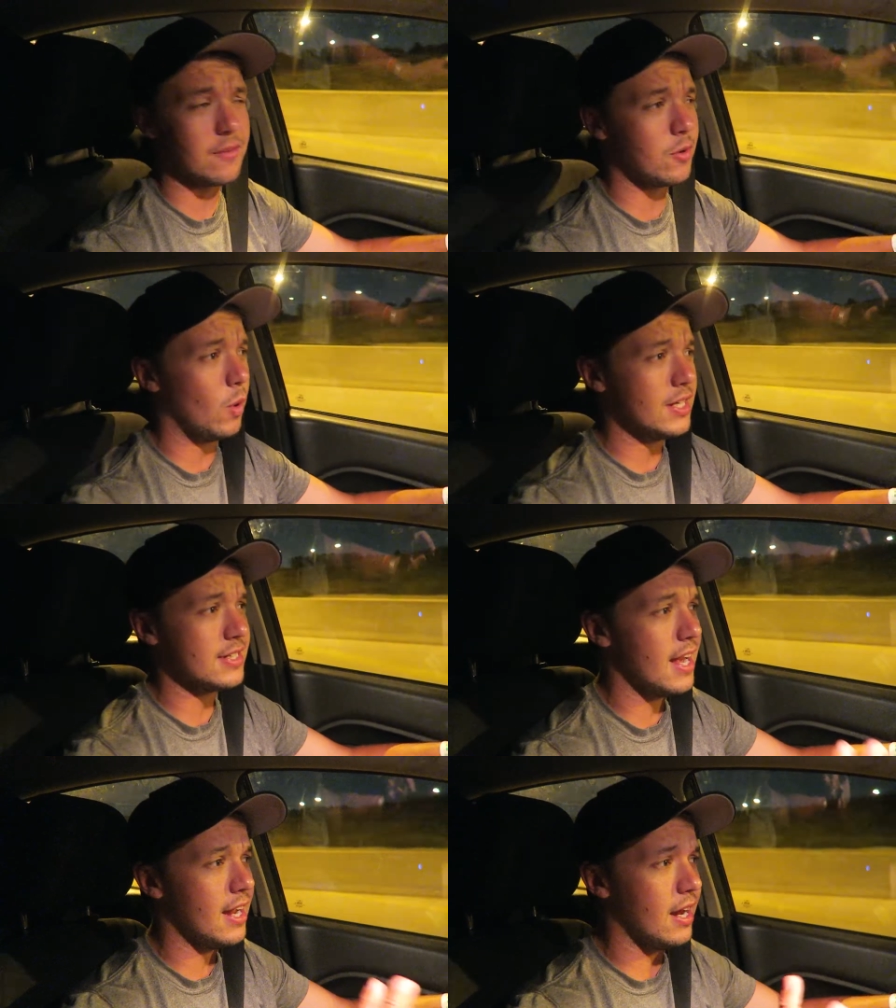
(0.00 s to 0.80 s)
every
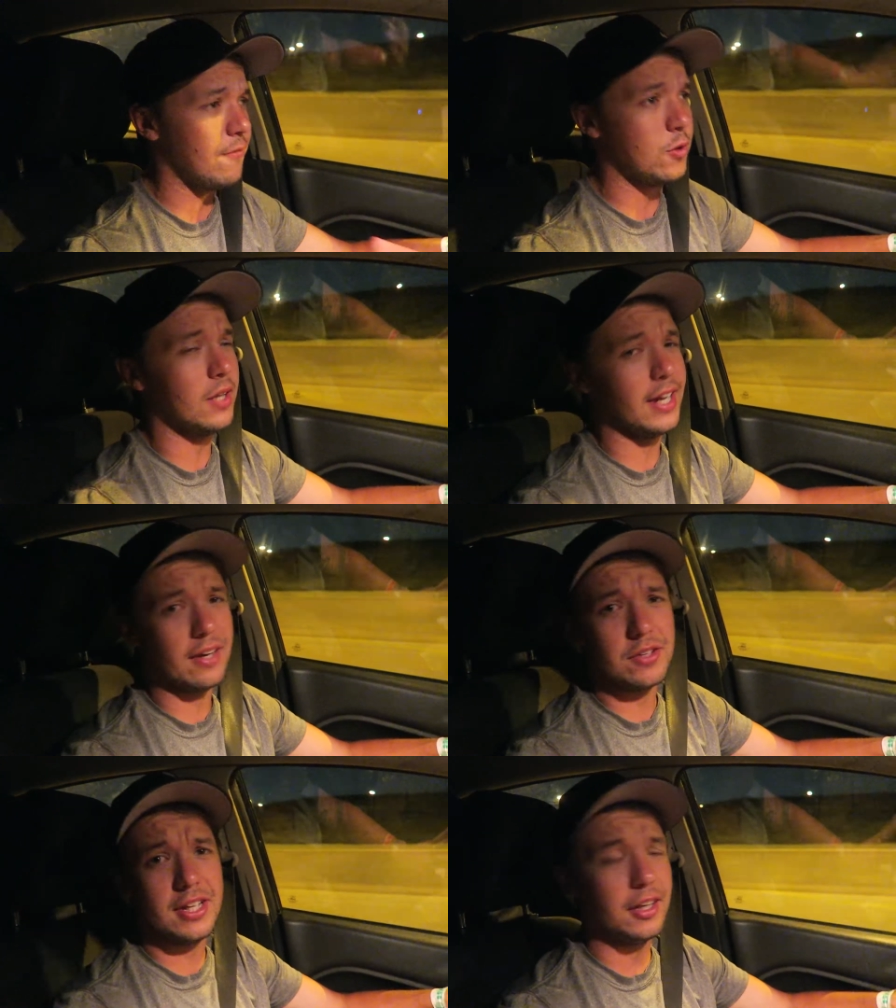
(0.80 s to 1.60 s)
Wednesday. If you like
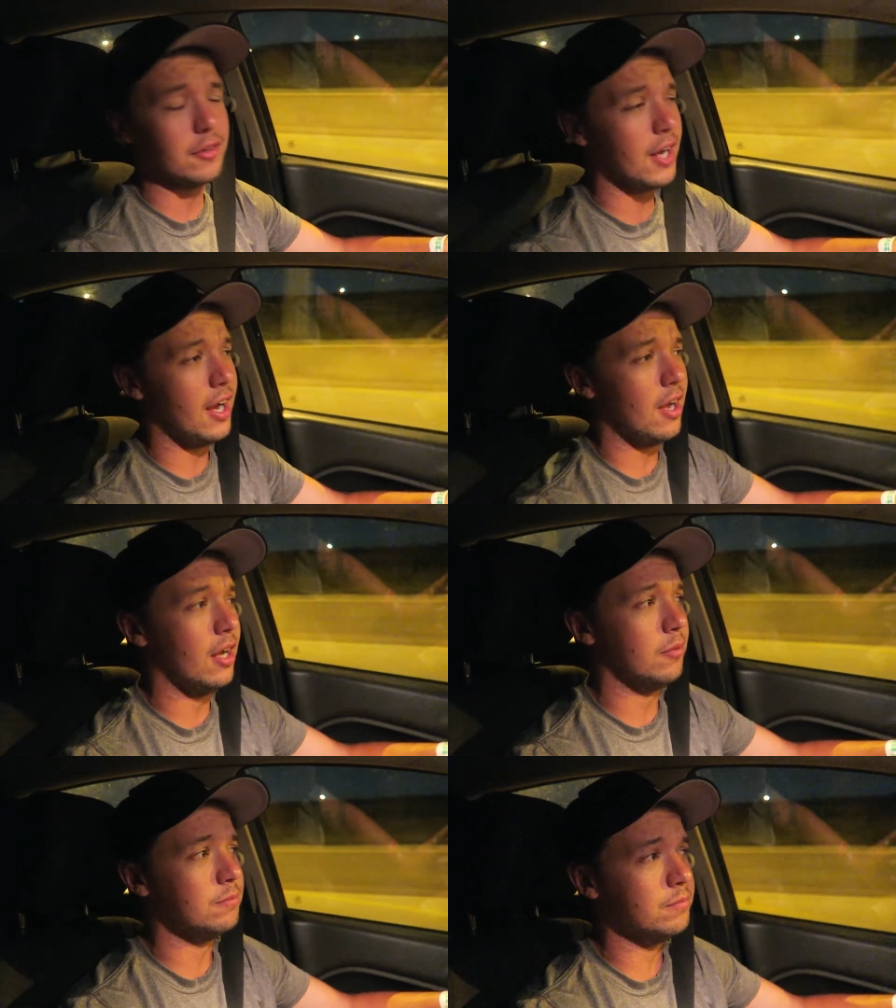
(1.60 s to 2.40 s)
everything,
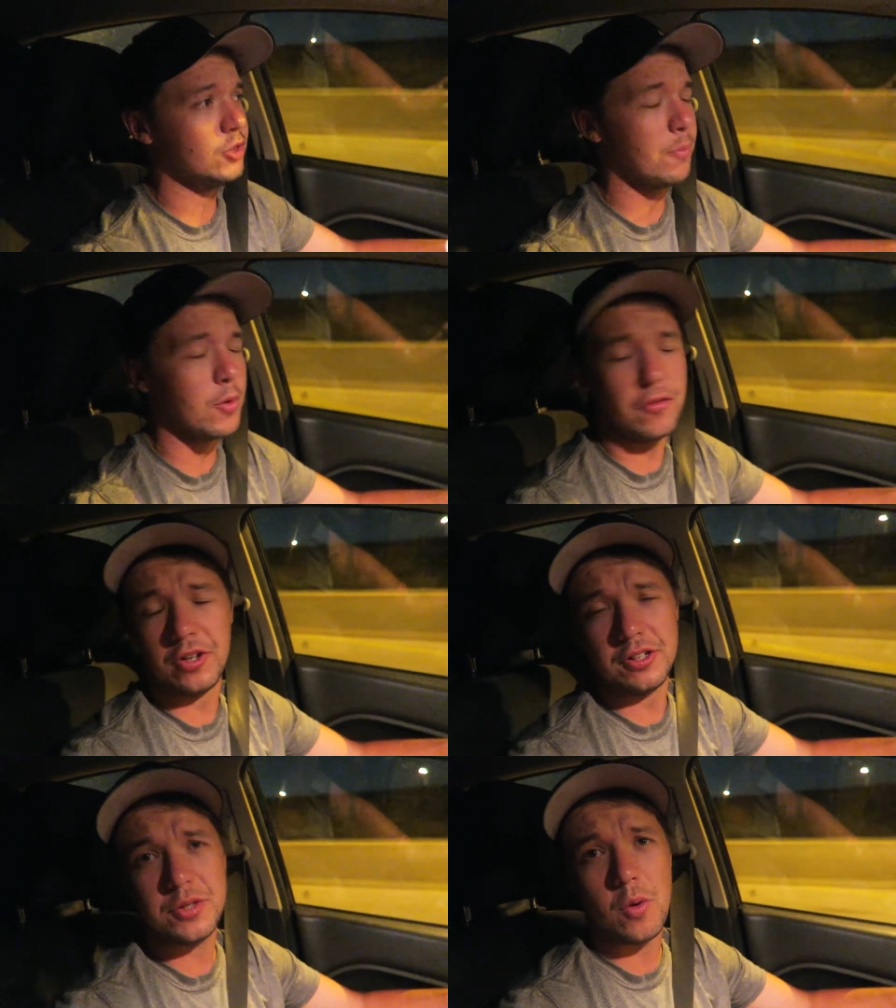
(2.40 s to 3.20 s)
jump
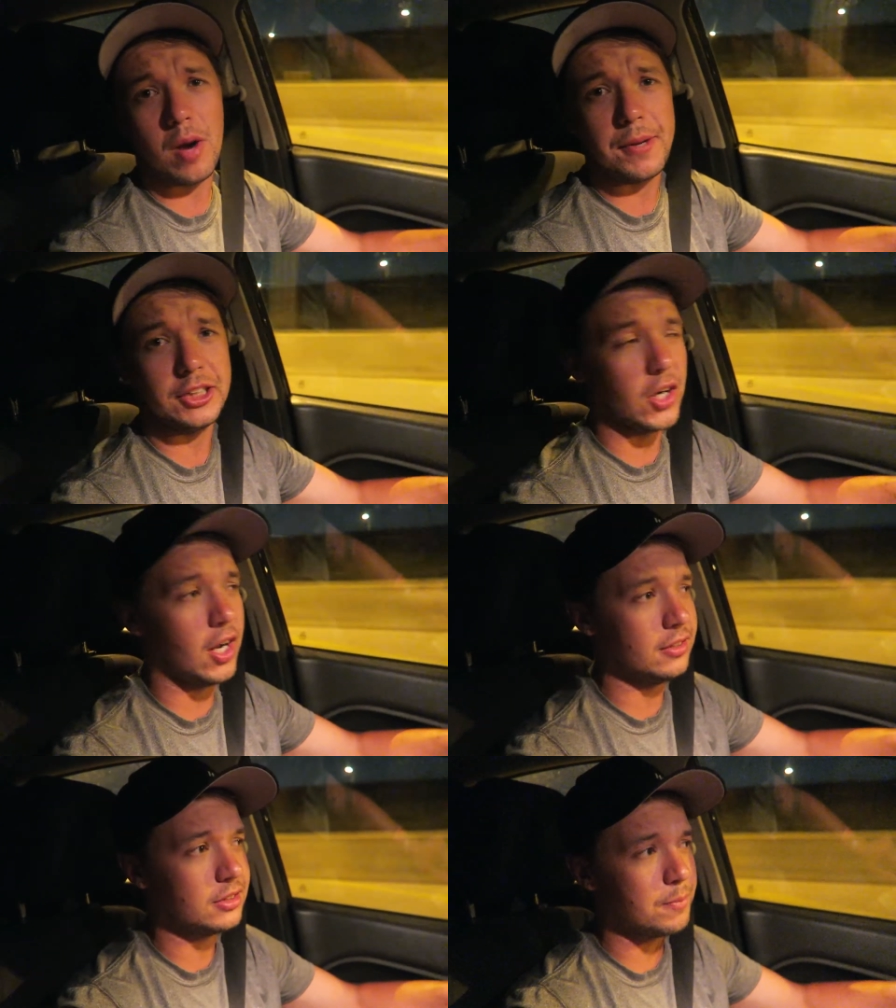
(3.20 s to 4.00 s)
over to our
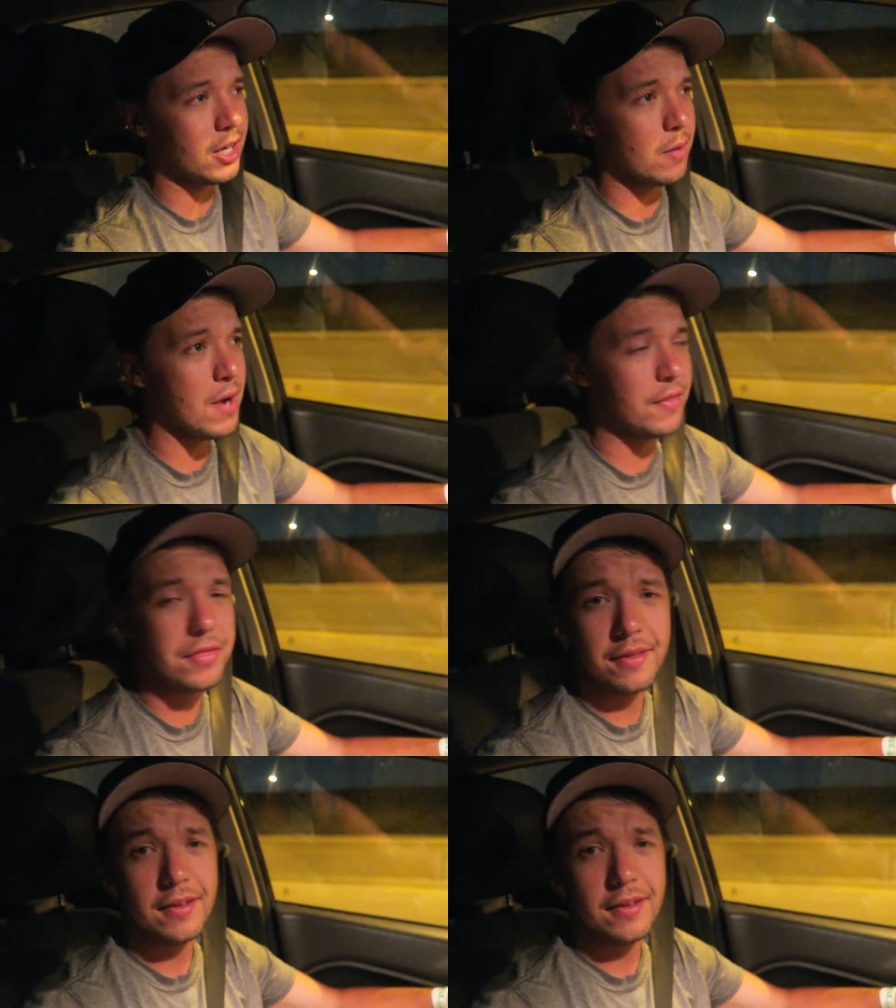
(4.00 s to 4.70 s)
Patreon. It's $1 a month.